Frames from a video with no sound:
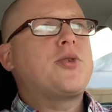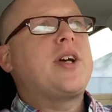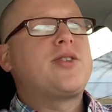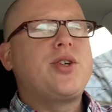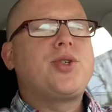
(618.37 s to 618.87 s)

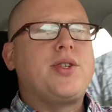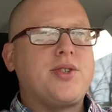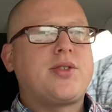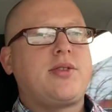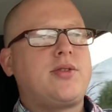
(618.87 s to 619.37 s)

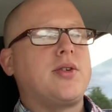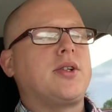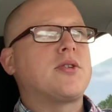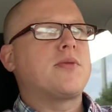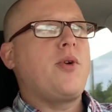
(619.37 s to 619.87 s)
transitions
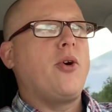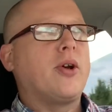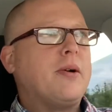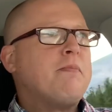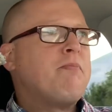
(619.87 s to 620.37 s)
during the
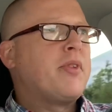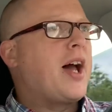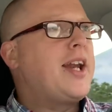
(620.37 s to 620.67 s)
smoke?